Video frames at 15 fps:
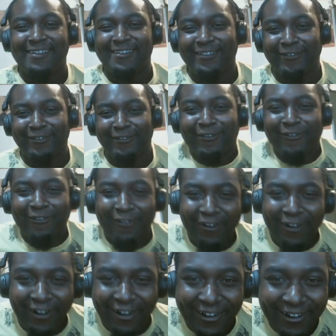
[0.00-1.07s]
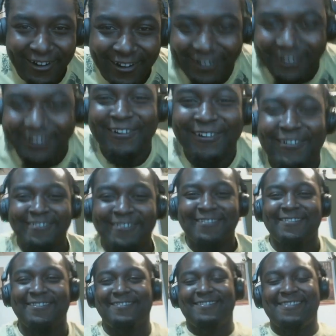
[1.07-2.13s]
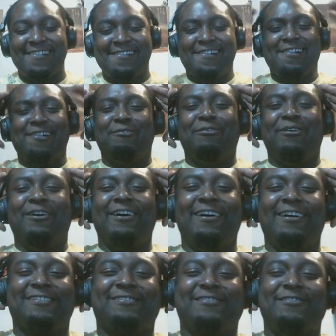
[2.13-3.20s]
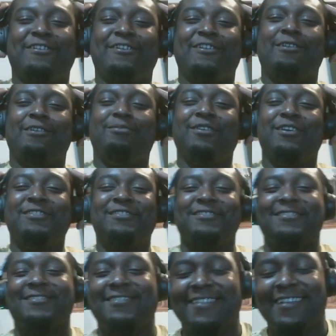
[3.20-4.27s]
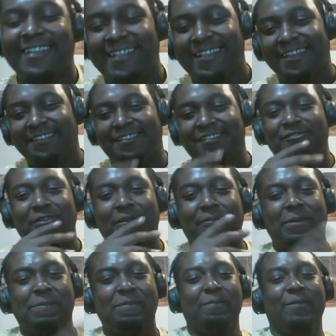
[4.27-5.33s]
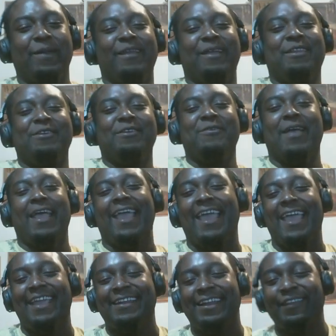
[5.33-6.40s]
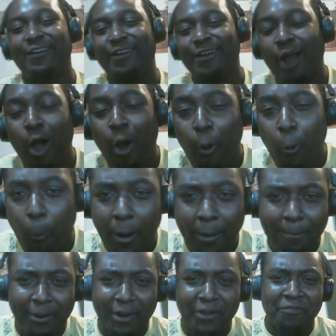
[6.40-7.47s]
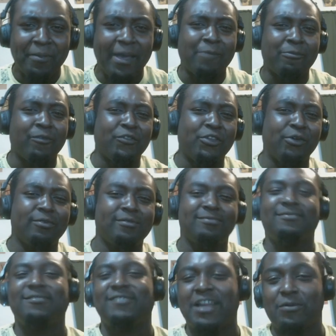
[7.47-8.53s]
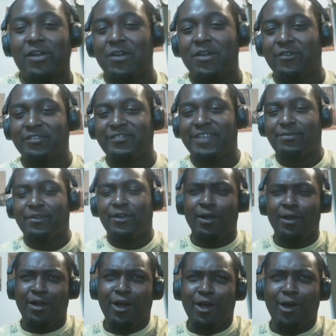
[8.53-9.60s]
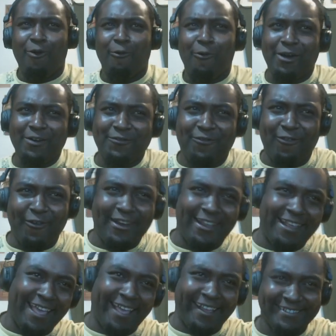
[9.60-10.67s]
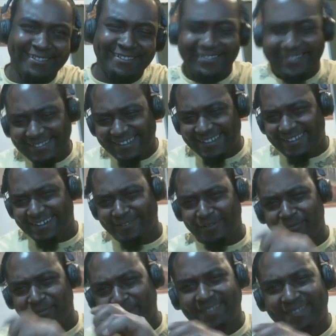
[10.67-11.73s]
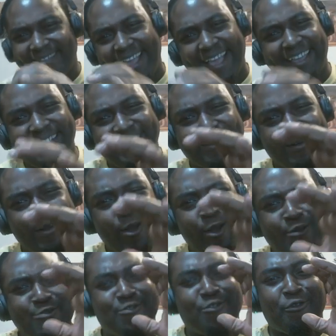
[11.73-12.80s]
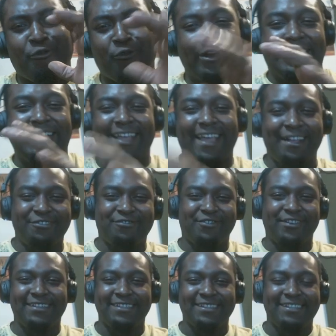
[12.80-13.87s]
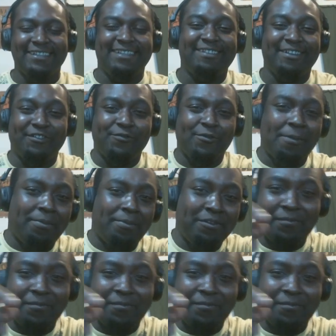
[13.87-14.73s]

Yo ho ho! What's going on, boys? This is Grim Reaper bringing you another One Punch Man review. Today we're covering chapter 148. Another spectacular, great entry in the series of One Punch